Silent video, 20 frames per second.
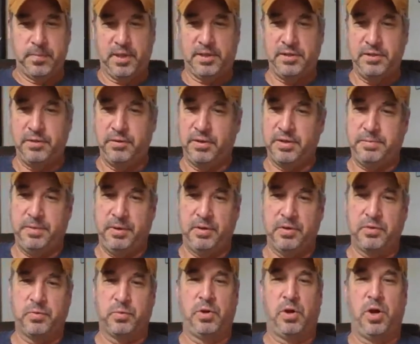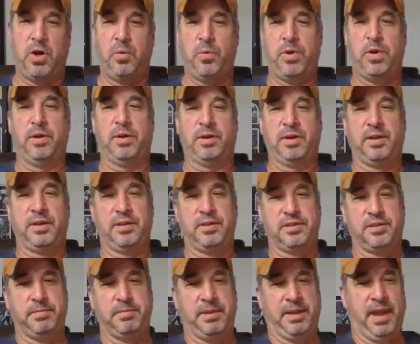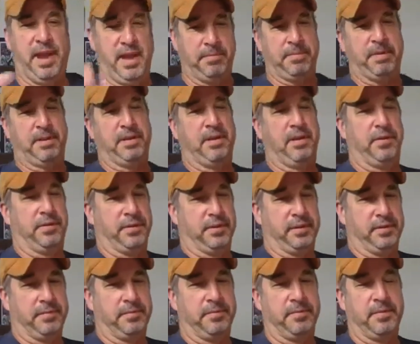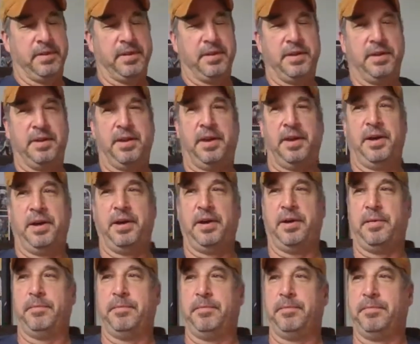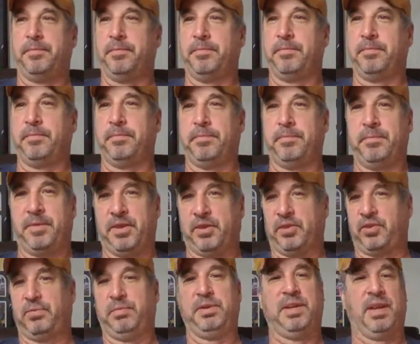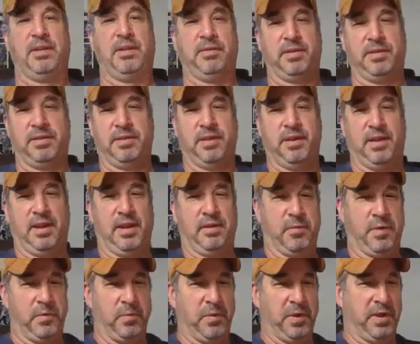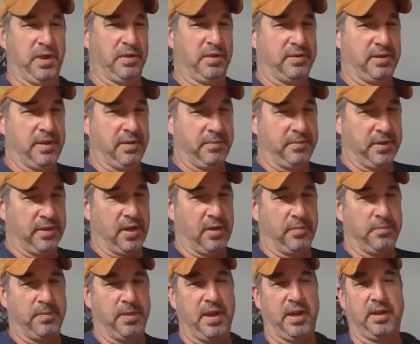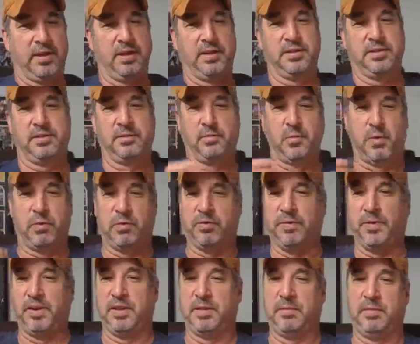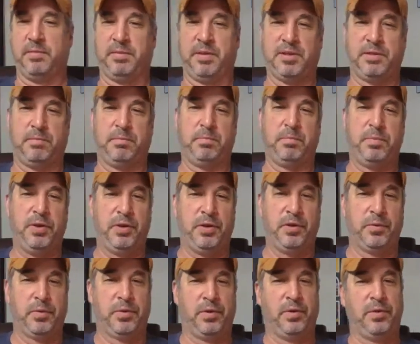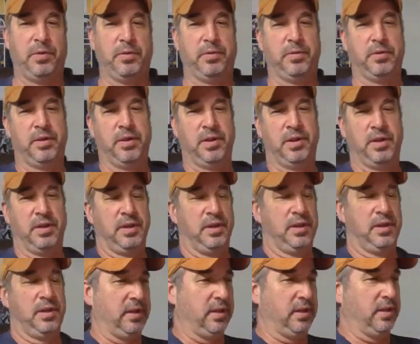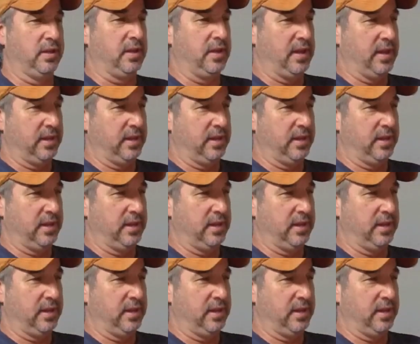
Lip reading: as parents, we all want our kids to be happy and healthy. Um, that should be given. And one way that can definitely help that is what we feed them. It plays a big role in